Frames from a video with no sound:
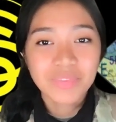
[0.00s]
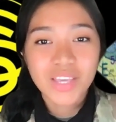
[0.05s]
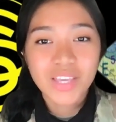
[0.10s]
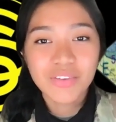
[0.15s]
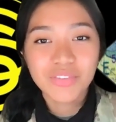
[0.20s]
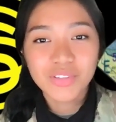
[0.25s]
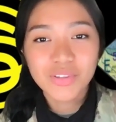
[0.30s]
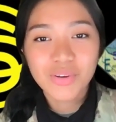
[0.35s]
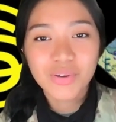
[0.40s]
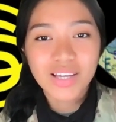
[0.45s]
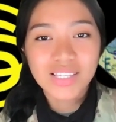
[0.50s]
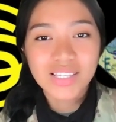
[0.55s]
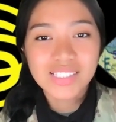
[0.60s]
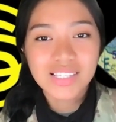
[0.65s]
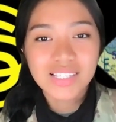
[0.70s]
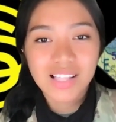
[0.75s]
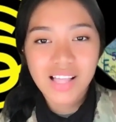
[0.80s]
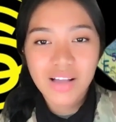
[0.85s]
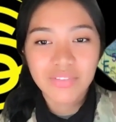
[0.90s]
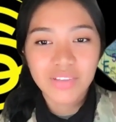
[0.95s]
even though I
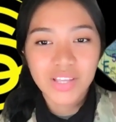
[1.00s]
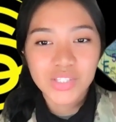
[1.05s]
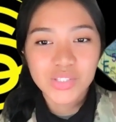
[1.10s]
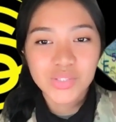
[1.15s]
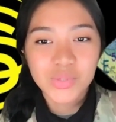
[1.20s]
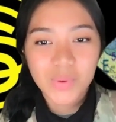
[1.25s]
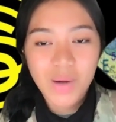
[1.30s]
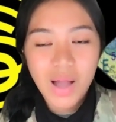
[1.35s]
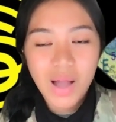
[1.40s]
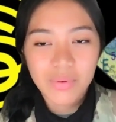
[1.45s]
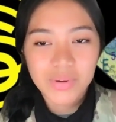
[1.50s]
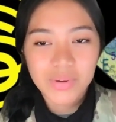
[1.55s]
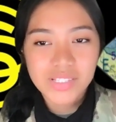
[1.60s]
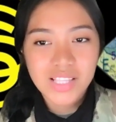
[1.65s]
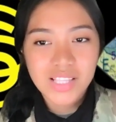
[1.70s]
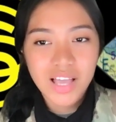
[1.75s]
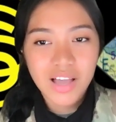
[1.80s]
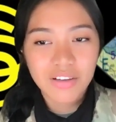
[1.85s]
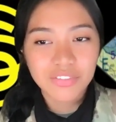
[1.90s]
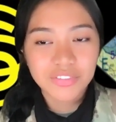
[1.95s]
still have like 2
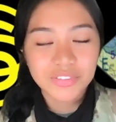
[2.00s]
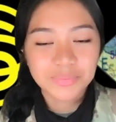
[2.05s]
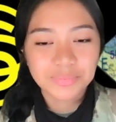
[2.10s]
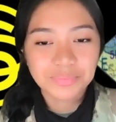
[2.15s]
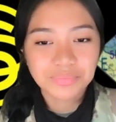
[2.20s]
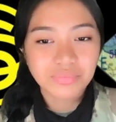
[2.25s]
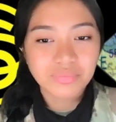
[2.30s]
hours left.